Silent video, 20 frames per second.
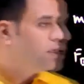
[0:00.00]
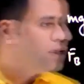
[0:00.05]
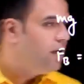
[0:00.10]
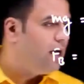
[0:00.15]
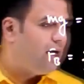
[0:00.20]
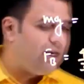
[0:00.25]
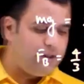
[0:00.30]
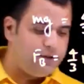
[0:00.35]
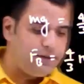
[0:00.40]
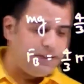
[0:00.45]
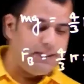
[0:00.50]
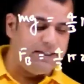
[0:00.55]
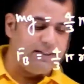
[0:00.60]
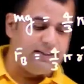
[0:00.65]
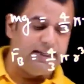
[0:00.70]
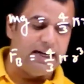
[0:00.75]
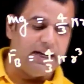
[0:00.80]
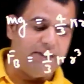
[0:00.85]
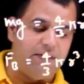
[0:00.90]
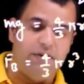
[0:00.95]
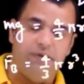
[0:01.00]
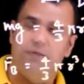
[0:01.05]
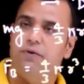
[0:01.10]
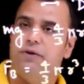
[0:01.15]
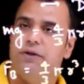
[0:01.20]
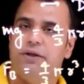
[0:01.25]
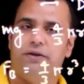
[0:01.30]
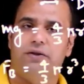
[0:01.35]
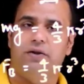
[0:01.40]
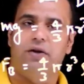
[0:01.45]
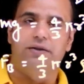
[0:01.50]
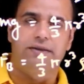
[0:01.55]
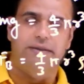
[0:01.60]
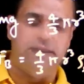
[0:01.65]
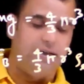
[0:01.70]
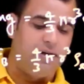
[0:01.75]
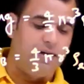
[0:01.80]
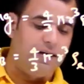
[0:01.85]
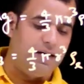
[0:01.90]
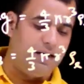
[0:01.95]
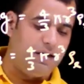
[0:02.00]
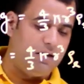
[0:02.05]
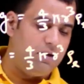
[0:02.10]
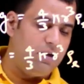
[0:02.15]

And you see, this driving force is constant.